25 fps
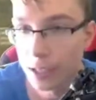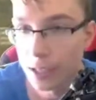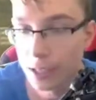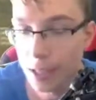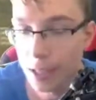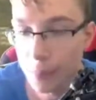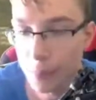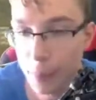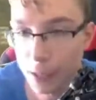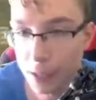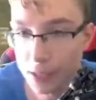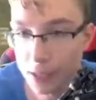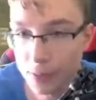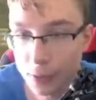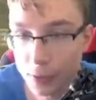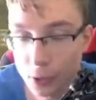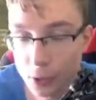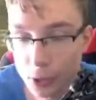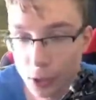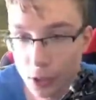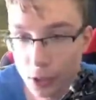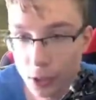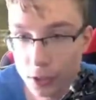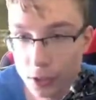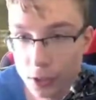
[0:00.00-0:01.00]
Yeah, believe
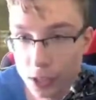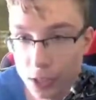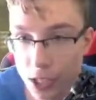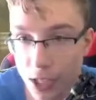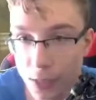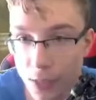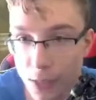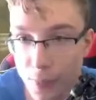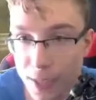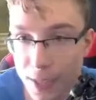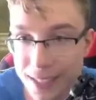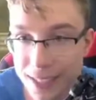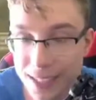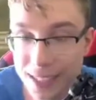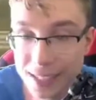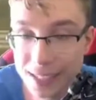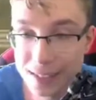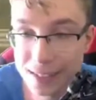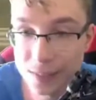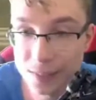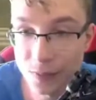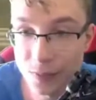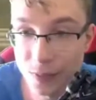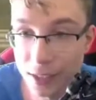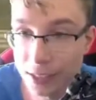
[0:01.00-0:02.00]
or not, Calm Mind
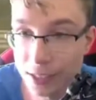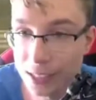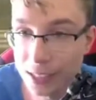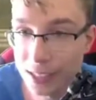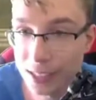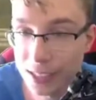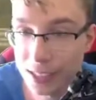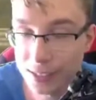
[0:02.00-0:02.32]
is very